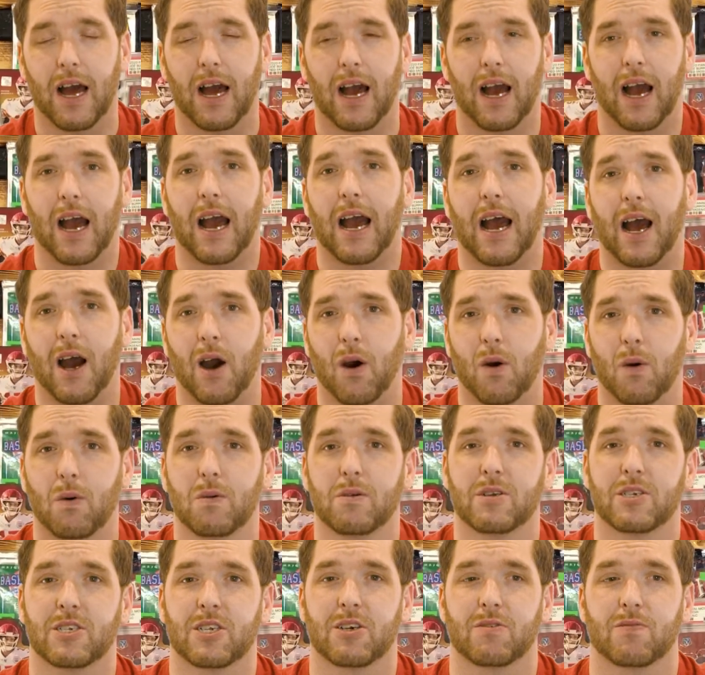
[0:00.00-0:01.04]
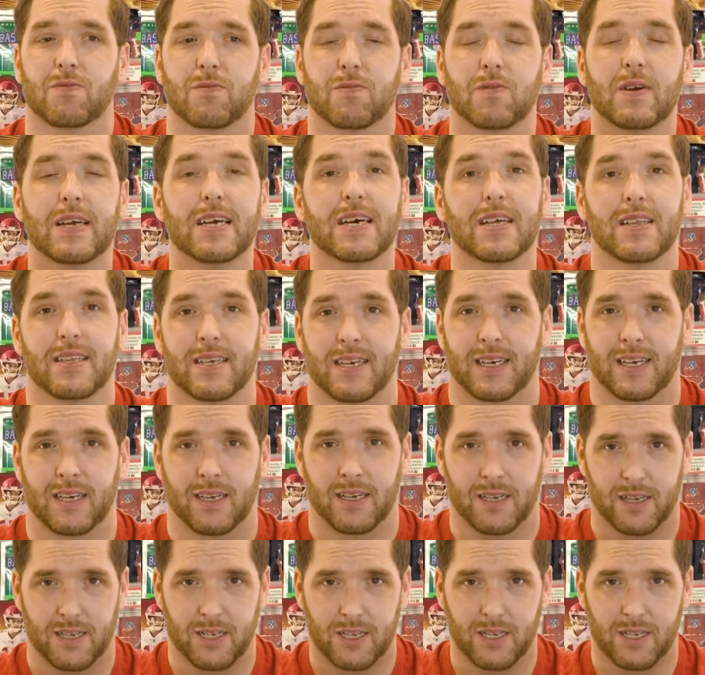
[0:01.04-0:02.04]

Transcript: how to really